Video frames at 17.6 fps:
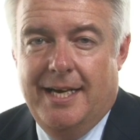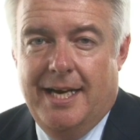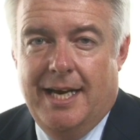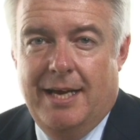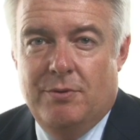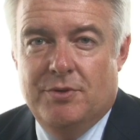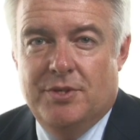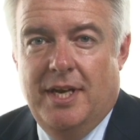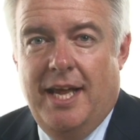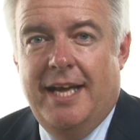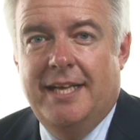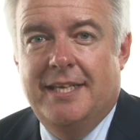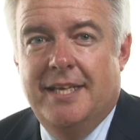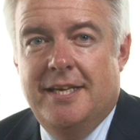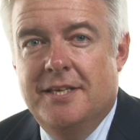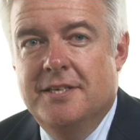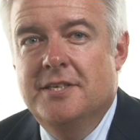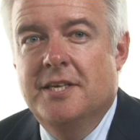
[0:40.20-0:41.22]
and I was
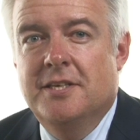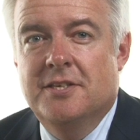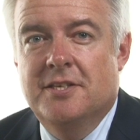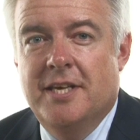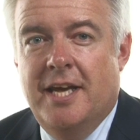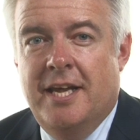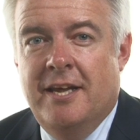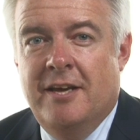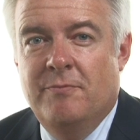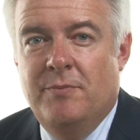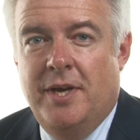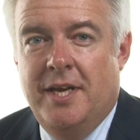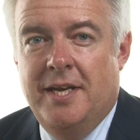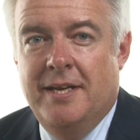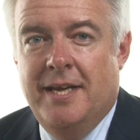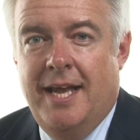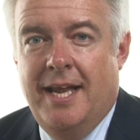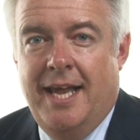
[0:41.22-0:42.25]
elected, and since then I've
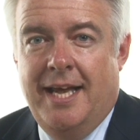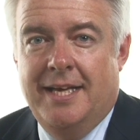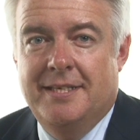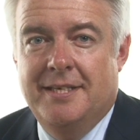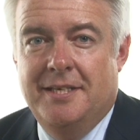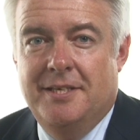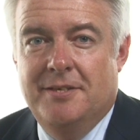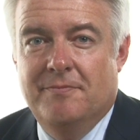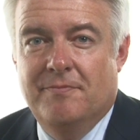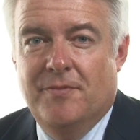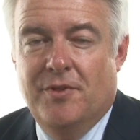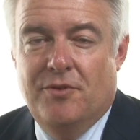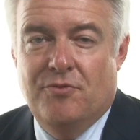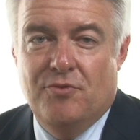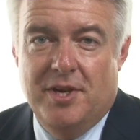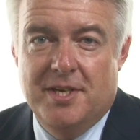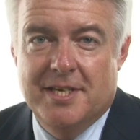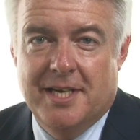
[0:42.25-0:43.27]
been elected
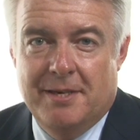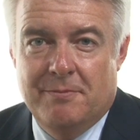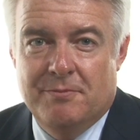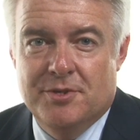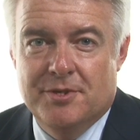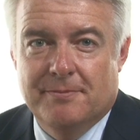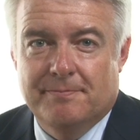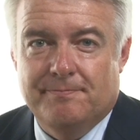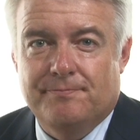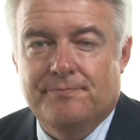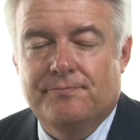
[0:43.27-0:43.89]
three times.